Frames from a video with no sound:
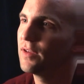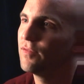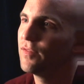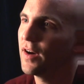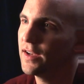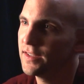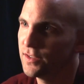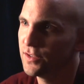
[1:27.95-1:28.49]
be
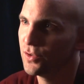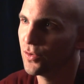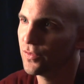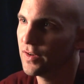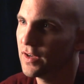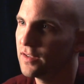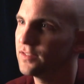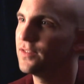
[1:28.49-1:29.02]
invited to your
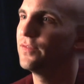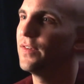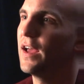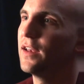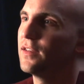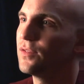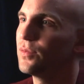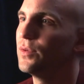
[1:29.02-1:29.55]
first
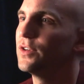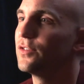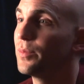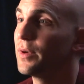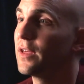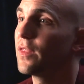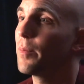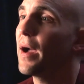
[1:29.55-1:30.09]
event, which
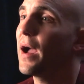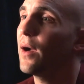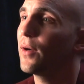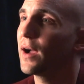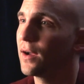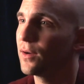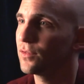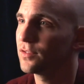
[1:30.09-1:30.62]
will be at the
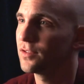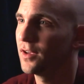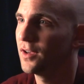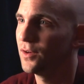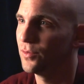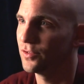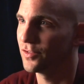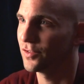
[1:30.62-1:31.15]
Powerhouse,
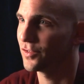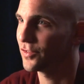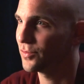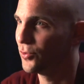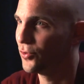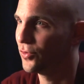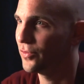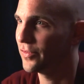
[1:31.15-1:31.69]
which is a
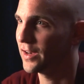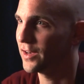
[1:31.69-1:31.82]
small